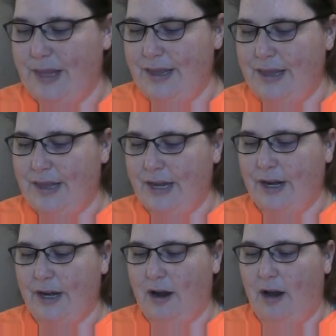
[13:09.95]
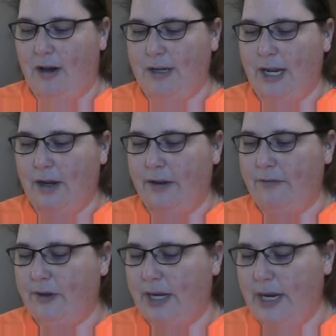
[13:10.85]
They're all geared
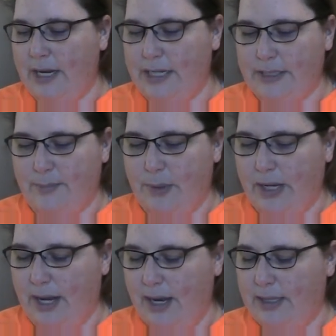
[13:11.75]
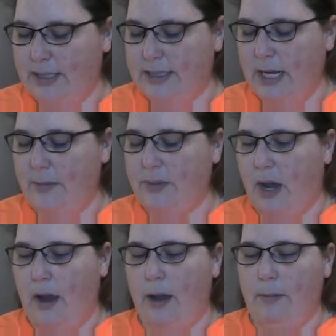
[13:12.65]
for kids, but yet at the same
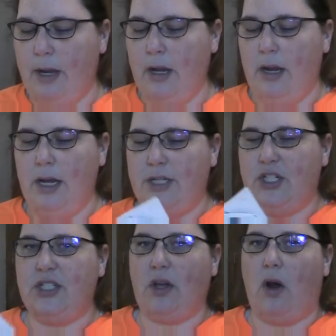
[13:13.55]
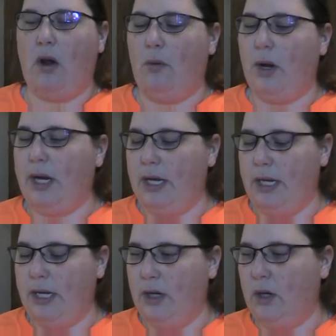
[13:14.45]
time, just the artwork in
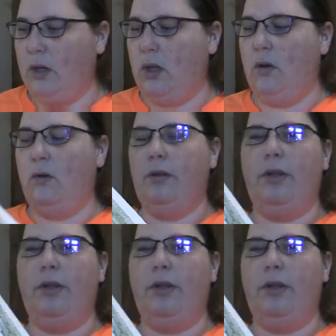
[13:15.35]
here alone,